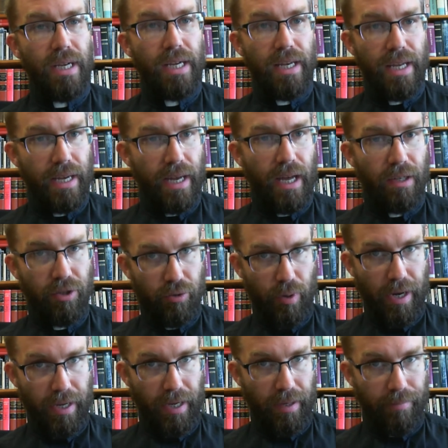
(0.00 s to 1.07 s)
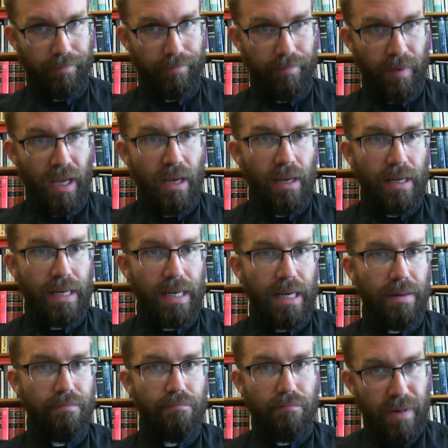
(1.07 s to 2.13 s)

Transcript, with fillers: eating and drinking. Uh,